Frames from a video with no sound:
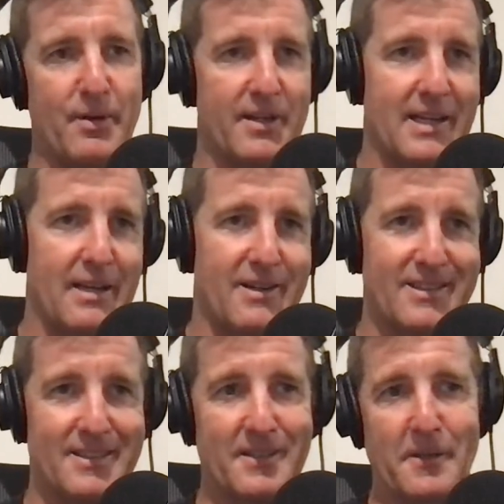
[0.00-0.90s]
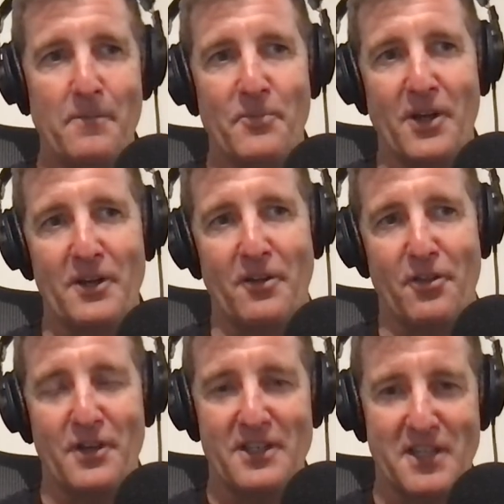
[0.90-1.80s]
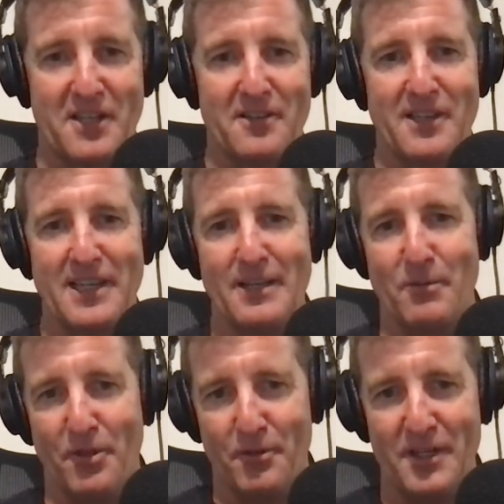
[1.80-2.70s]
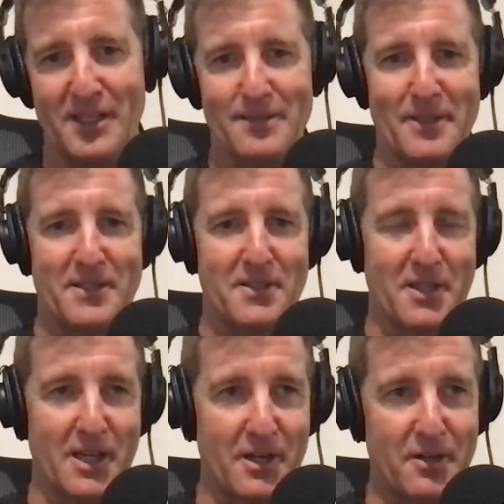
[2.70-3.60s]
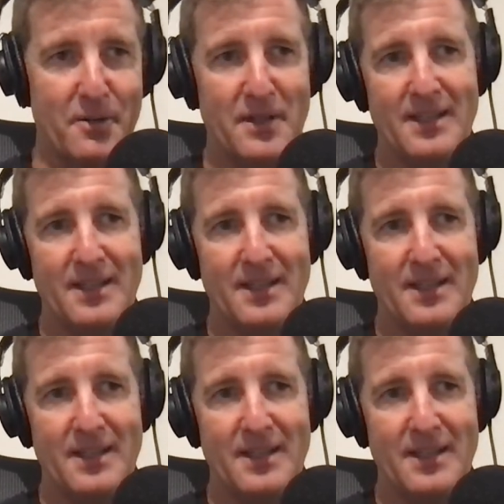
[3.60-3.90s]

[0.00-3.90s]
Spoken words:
Okay, I got a 30-second lead with 3 kilometers to go.